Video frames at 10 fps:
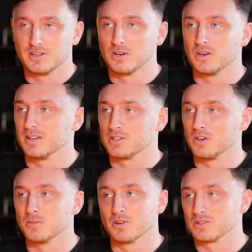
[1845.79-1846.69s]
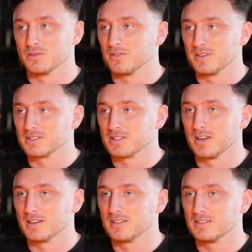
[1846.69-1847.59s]
they're not like Joe Blog sort of things.
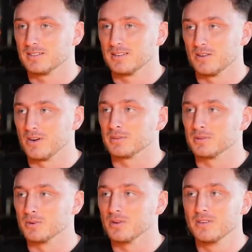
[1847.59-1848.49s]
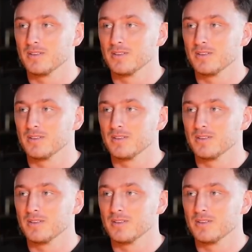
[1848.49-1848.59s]
like they're reputable.